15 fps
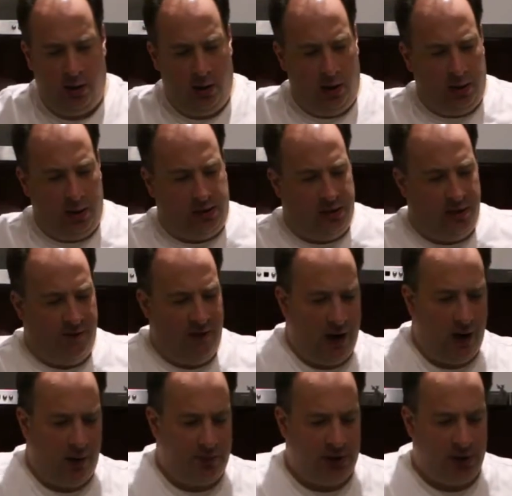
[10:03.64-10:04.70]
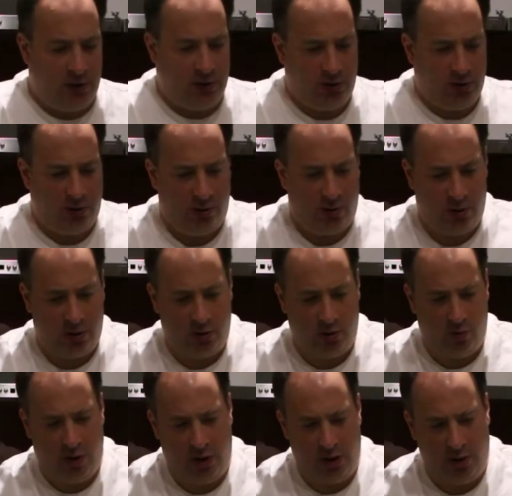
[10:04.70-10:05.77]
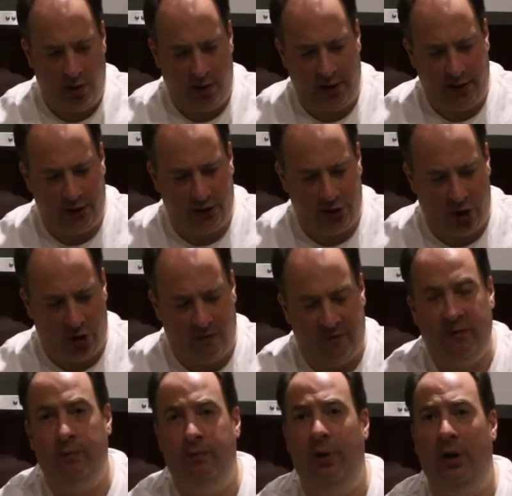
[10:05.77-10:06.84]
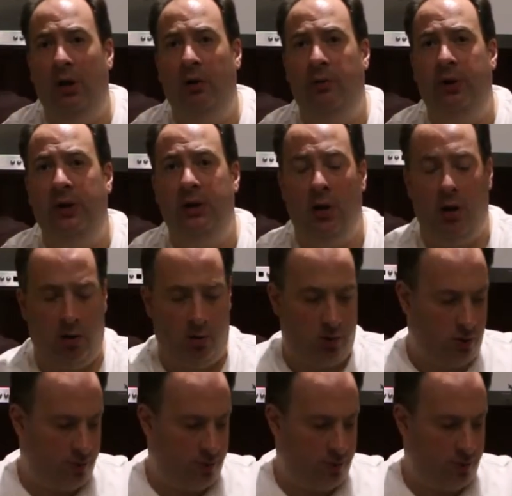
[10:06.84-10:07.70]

it's developed into quite a nice soft pillowy dough.